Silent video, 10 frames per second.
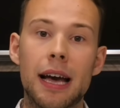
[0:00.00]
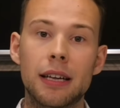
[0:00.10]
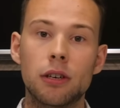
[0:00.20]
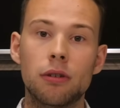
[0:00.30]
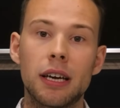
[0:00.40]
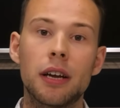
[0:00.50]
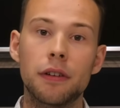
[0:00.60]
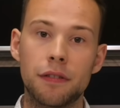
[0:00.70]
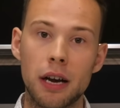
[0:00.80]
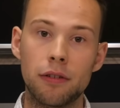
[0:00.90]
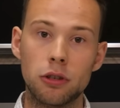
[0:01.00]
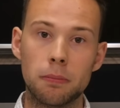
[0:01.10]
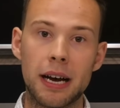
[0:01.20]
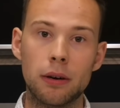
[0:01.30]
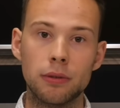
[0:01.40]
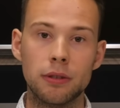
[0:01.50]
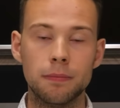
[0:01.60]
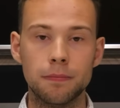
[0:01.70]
category under £500.